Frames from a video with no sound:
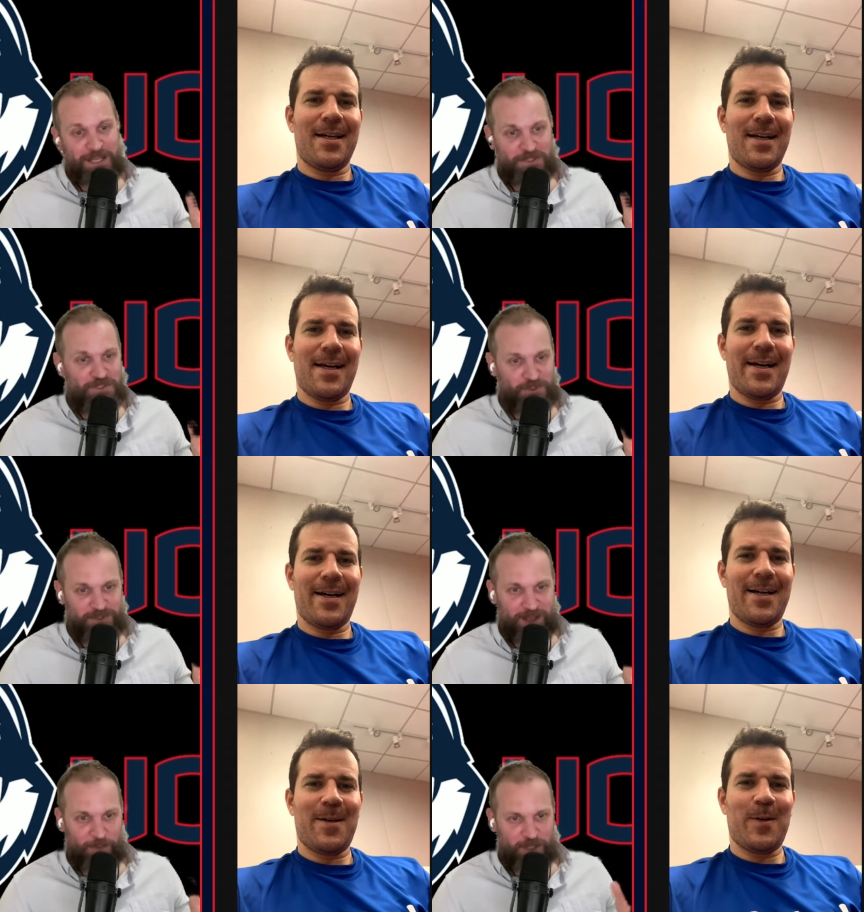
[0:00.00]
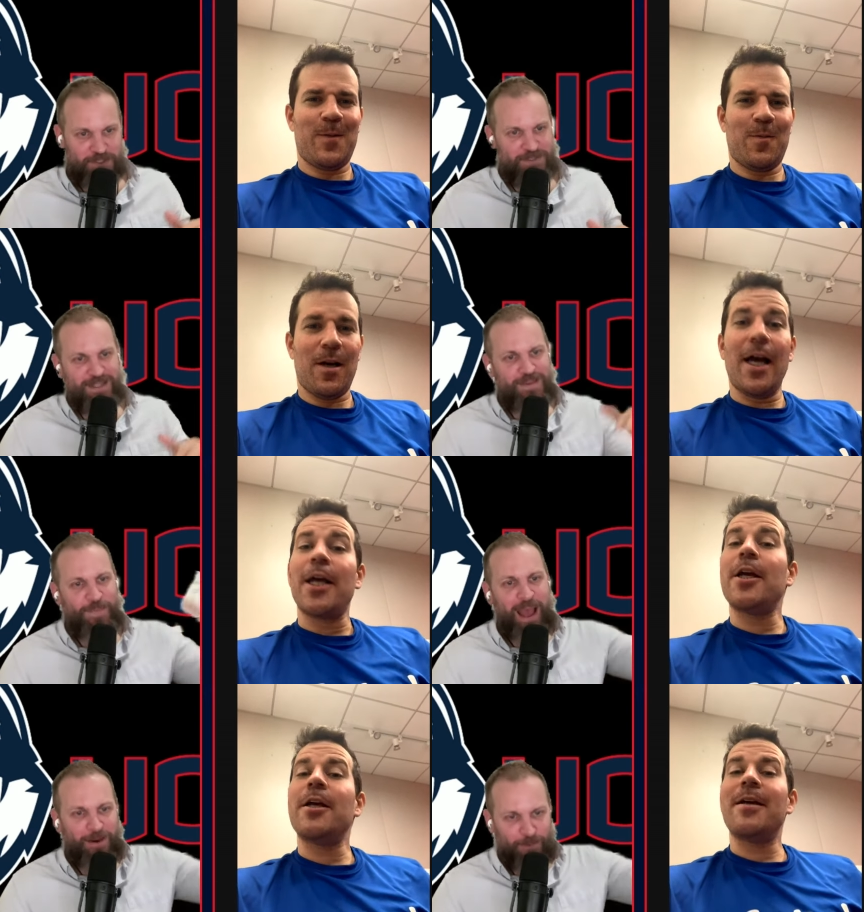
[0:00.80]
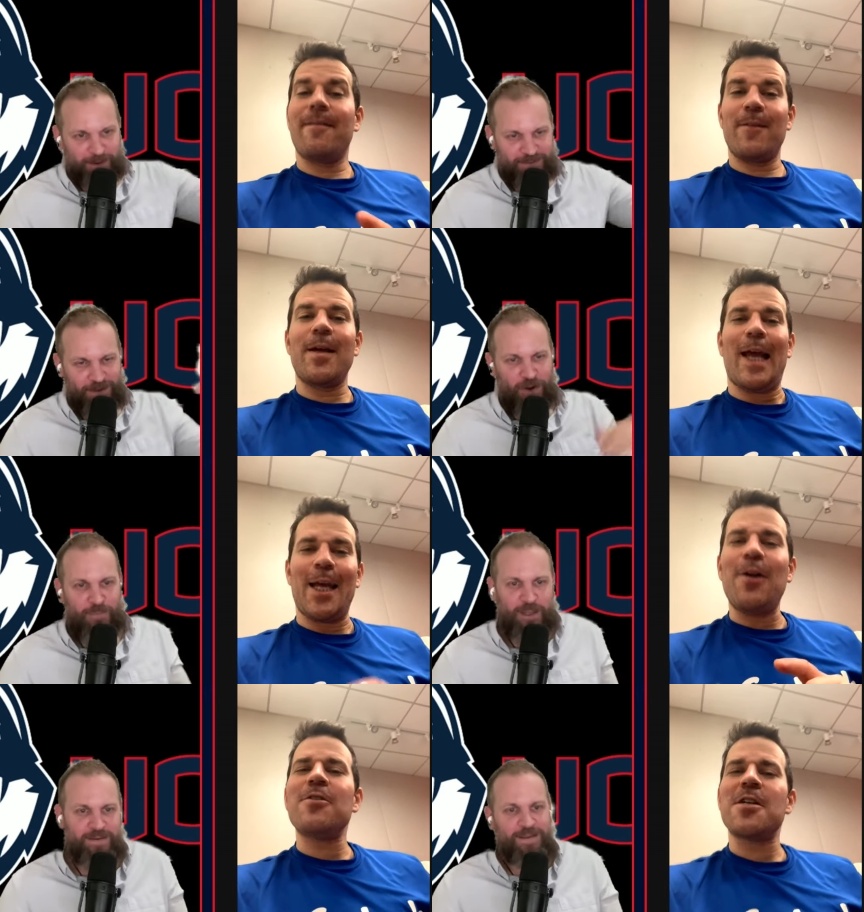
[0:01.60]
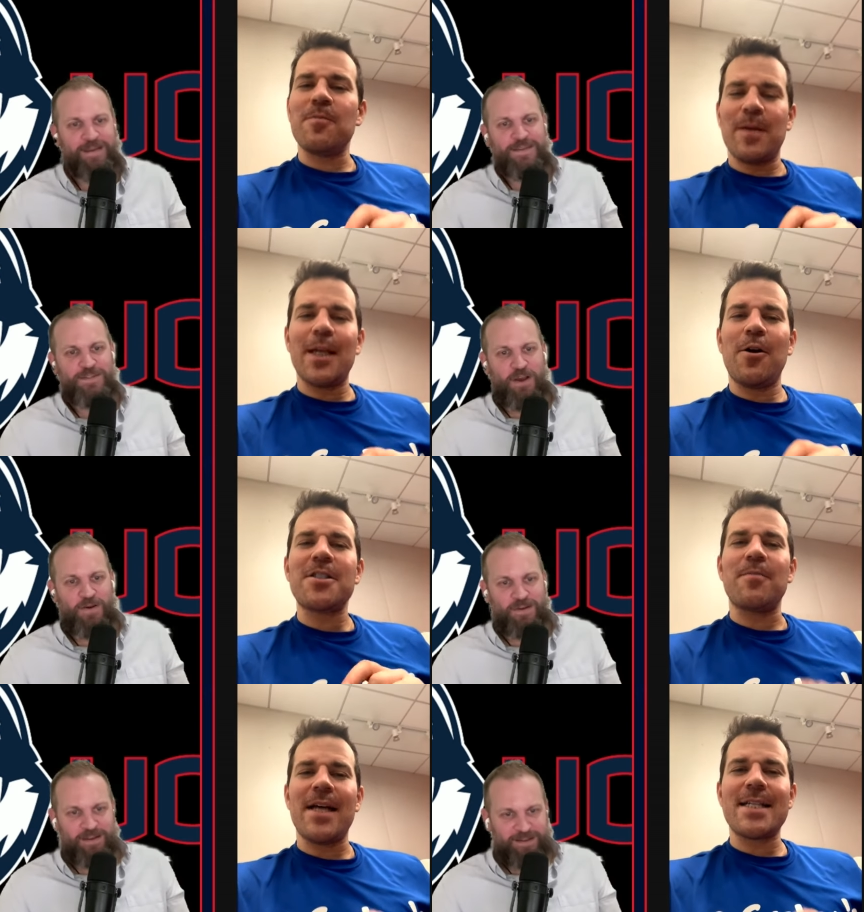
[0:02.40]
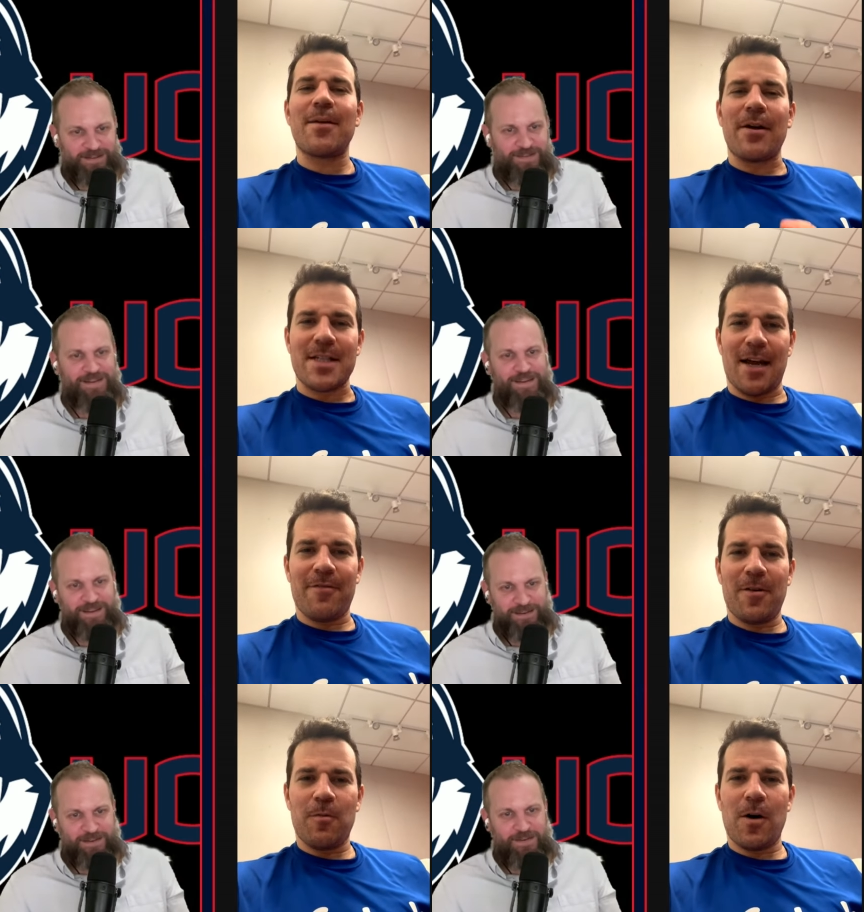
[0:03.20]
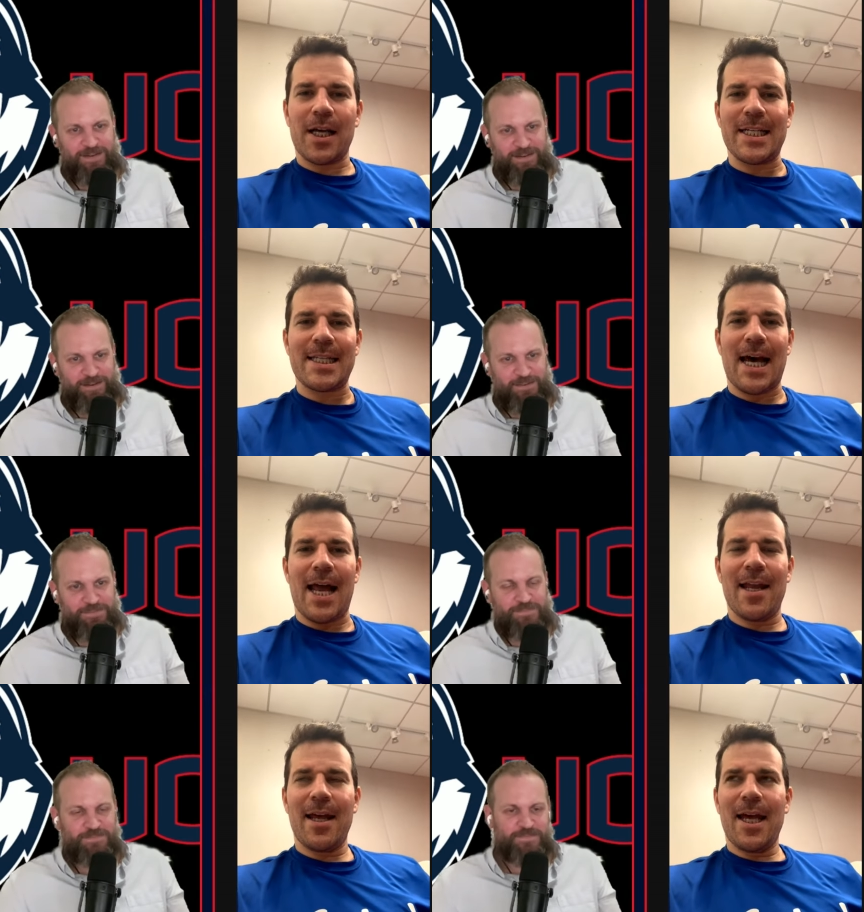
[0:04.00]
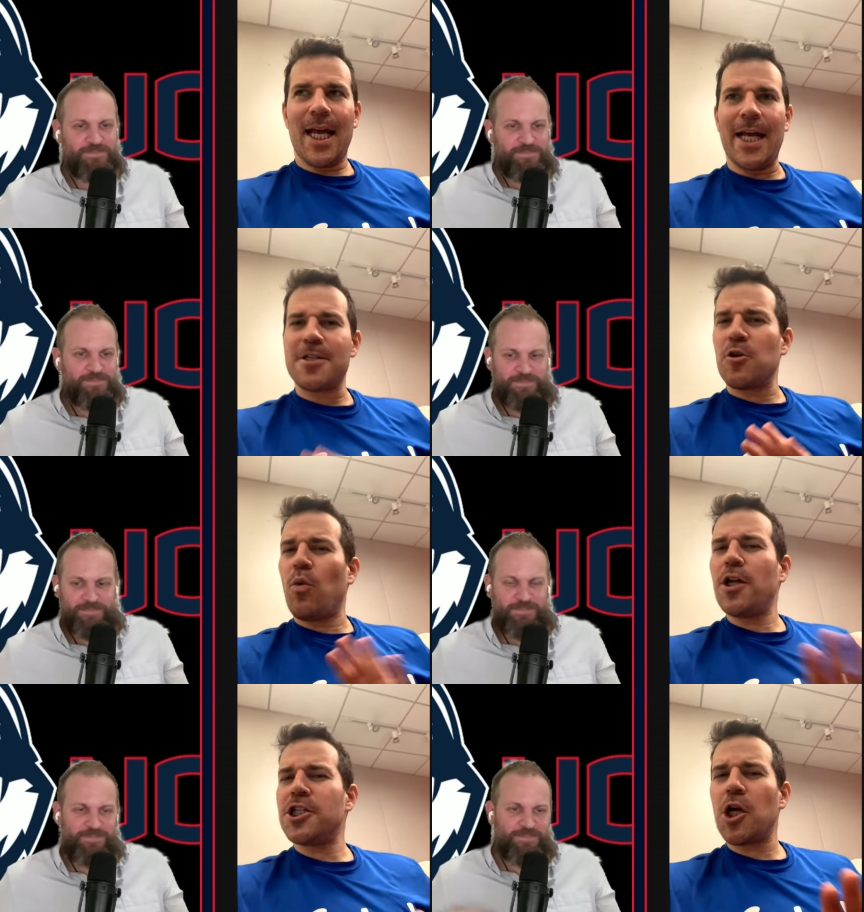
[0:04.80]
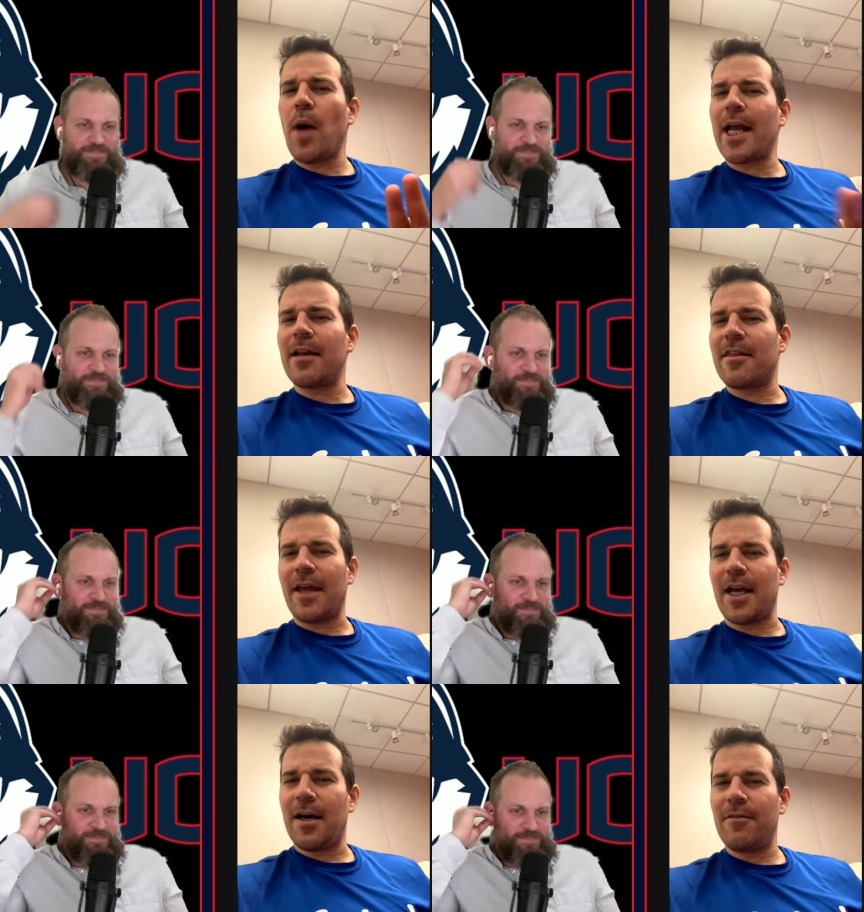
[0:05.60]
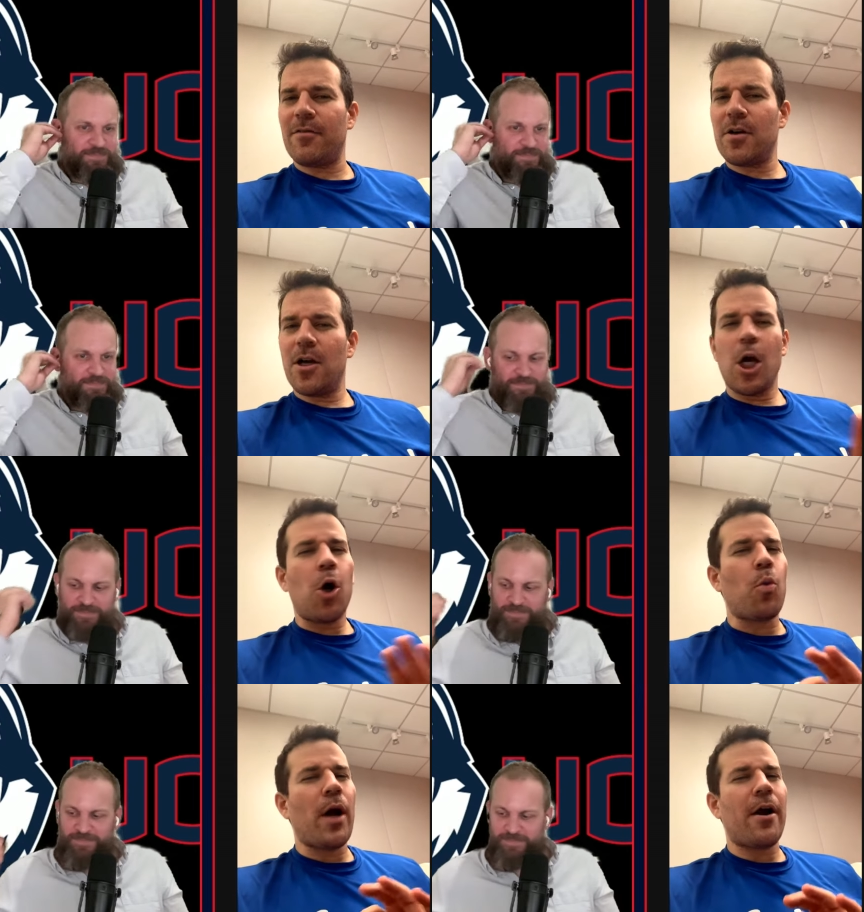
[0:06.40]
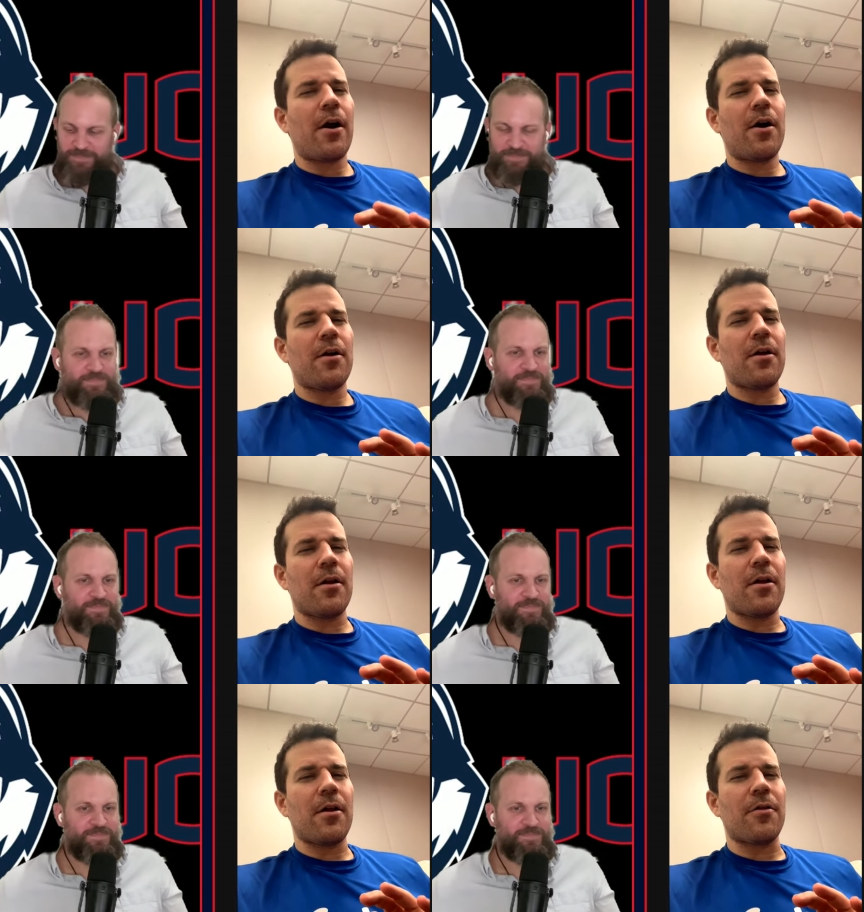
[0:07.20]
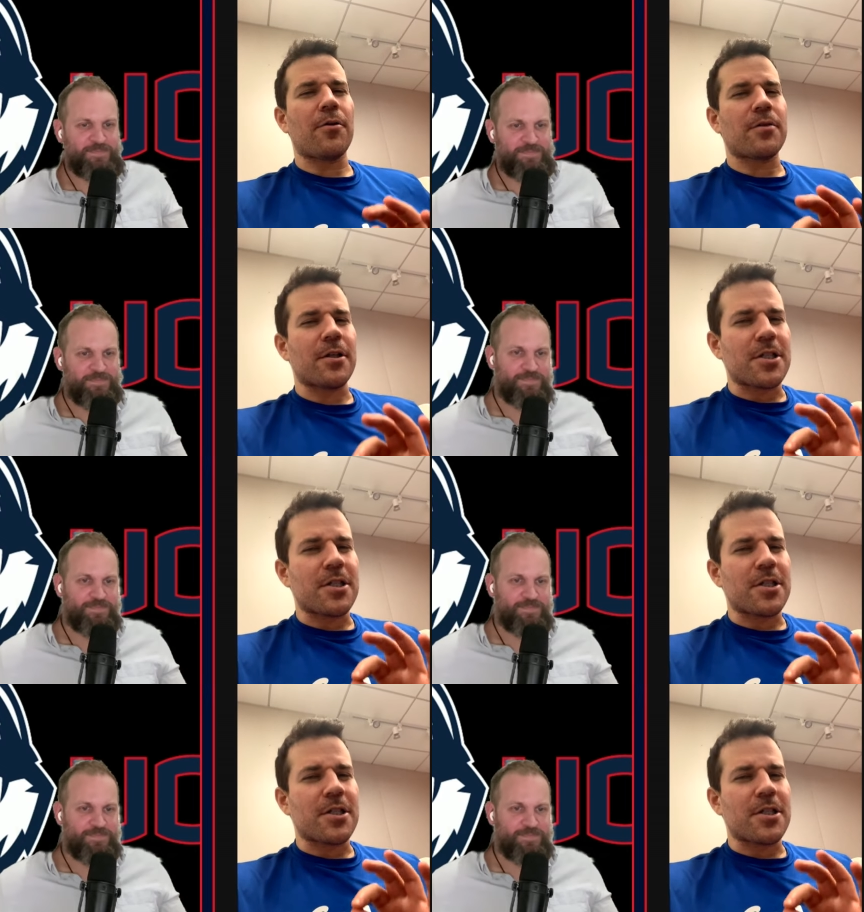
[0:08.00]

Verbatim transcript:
Speaker 1: attention to it that much. It's in the background. You know what I mean? What's, so you know what's
Speaker 2: amazing about Seinfeld, Mark, is that it's the one show I can think of where the the